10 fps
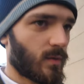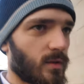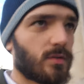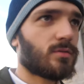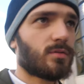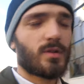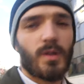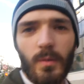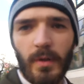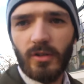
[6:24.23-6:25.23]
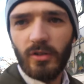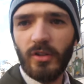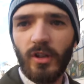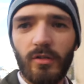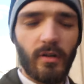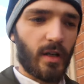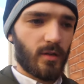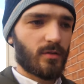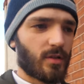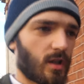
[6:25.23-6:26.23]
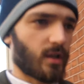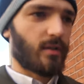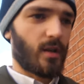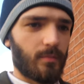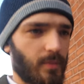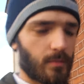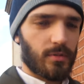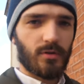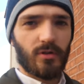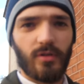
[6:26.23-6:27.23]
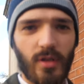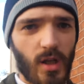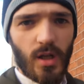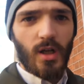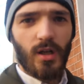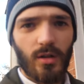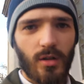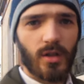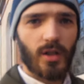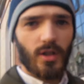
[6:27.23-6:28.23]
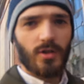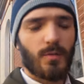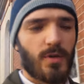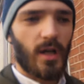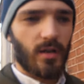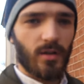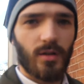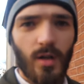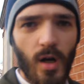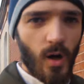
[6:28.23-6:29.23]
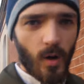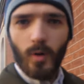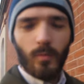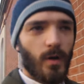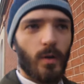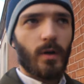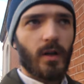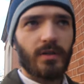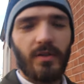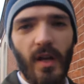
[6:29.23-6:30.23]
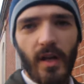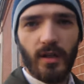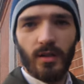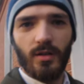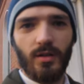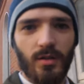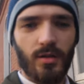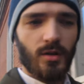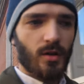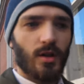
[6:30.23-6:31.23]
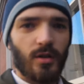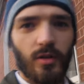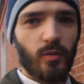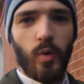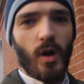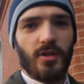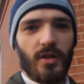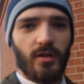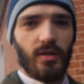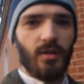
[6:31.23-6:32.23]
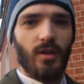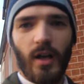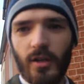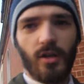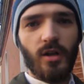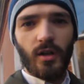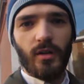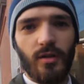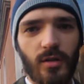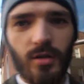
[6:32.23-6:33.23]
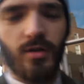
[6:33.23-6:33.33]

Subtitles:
Well, we can just turn around and tell people to just look at the YouTube channel. All my work is there. Just watch it and you'll learn.